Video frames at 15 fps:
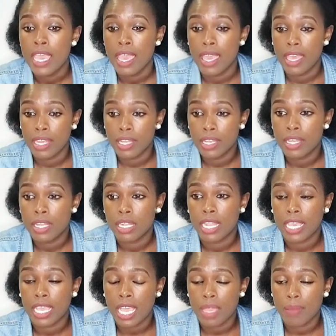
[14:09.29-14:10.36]
And
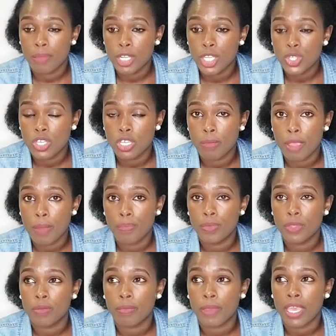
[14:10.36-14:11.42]
like I mentioned
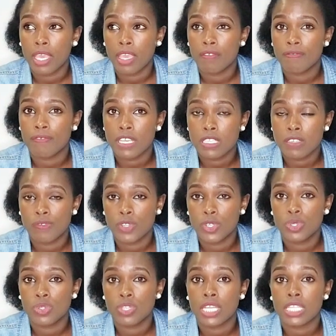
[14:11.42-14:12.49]
in my first
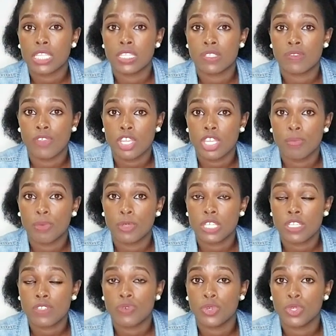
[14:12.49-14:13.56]
video, that it is very
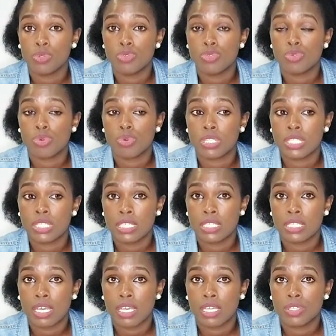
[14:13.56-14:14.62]
important for you to
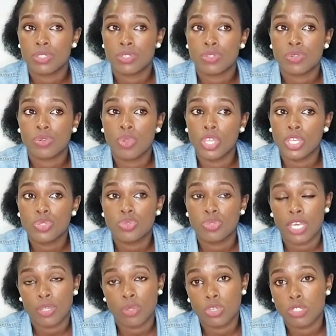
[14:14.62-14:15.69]
consider going to
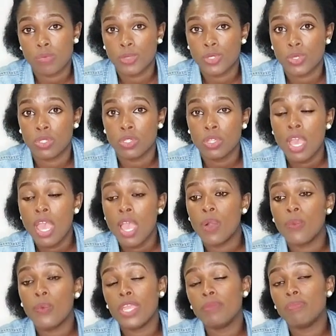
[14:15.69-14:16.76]
that hospital
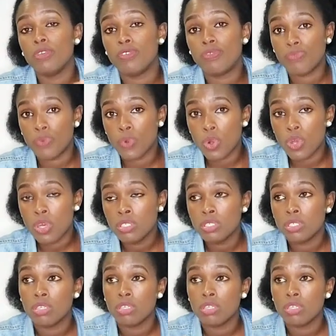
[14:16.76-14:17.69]
way before